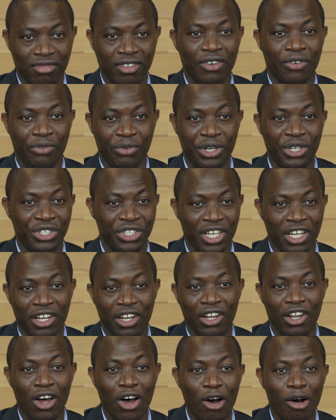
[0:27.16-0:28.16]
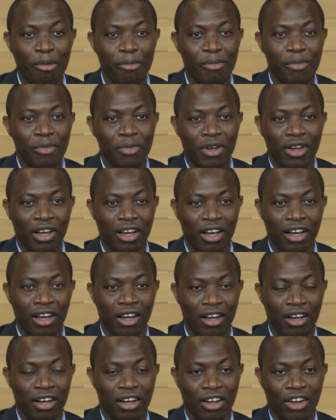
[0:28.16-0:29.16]
recent alum,
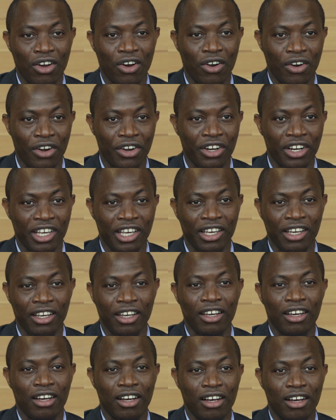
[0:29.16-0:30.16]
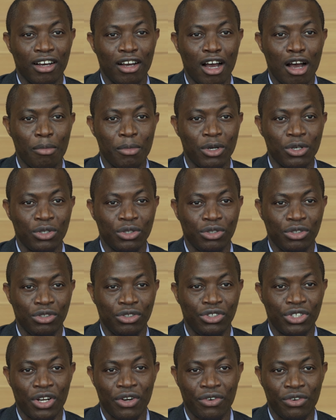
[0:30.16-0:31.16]
uh, currently uh, I'm a
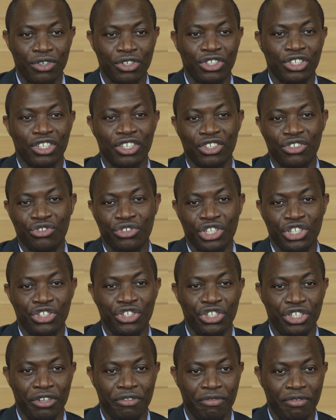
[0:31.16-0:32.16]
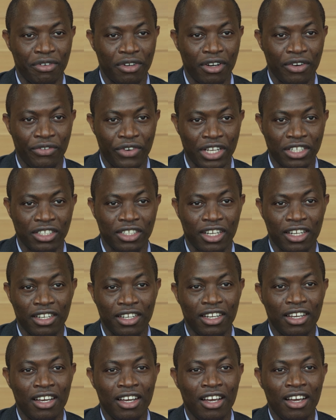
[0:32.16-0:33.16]
general surgery chief resident
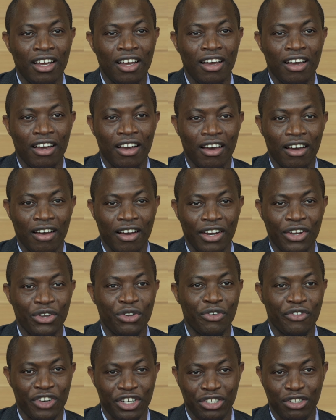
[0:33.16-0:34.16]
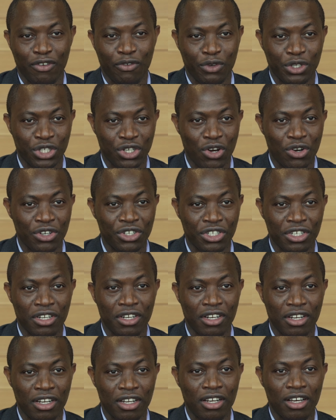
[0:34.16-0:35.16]
uh, at the University of
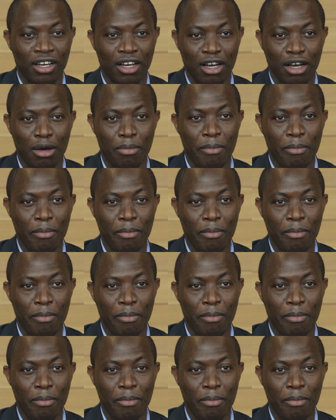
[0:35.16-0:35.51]
Wisconsin uh,